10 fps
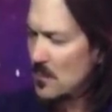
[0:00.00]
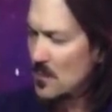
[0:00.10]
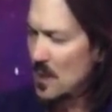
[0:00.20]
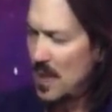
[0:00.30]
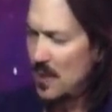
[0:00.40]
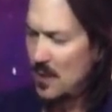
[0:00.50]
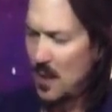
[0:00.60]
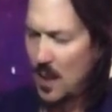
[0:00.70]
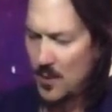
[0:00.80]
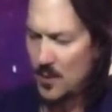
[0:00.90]
And
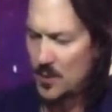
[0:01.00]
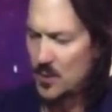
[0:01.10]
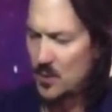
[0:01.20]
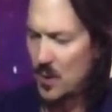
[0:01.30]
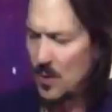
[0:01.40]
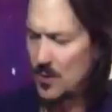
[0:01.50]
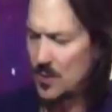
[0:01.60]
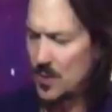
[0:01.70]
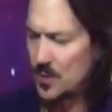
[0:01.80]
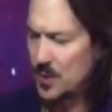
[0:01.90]
others who are
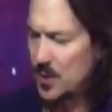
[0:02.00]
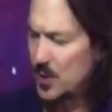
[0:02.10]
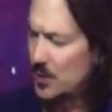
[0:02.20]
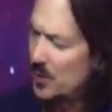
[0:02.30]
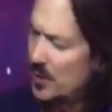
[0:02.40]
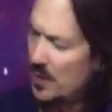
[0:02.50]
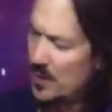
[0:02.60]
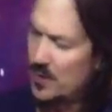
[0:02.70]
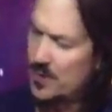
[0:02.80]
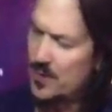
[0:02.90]
just
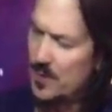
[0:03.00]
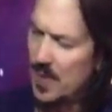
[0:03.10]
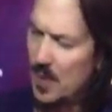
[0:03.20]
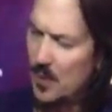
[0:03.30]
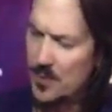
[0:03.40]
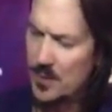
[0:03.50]
curious about